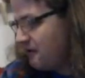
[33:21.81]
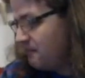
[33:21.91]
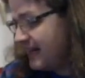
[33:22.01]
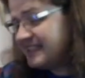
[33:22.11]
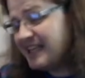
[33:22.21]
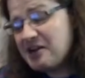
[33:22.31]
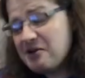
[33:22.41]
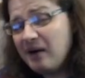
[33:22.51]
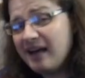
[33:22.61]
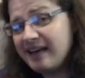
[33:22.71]
I tell you
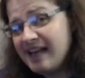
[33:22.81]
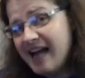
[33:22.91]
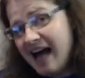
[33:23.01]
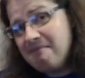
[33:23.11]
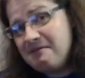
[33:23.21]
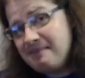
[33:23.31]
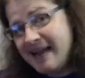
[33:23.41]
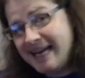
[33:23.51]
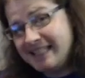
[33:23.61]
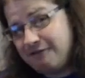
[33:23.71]
what, I've been meaning
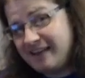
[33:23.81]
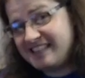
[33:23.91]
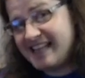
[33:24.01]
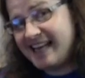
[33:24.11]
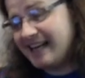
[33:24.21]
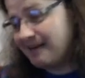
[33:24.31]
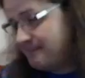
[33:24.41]
to fix that up.